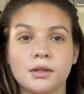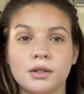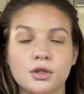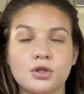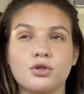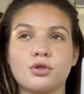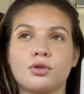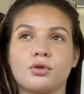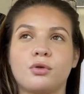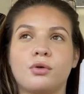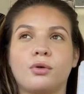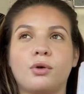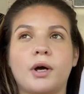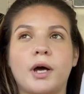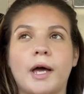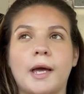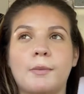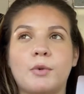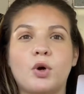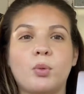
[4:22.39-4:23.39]
a journal,
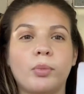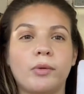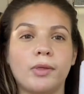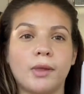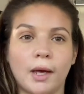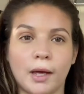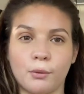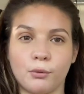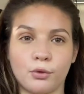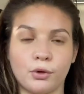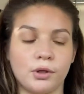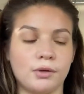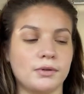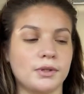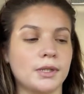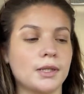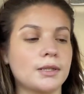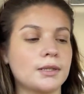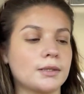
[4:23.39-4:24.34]
I'm hoping that I will use it.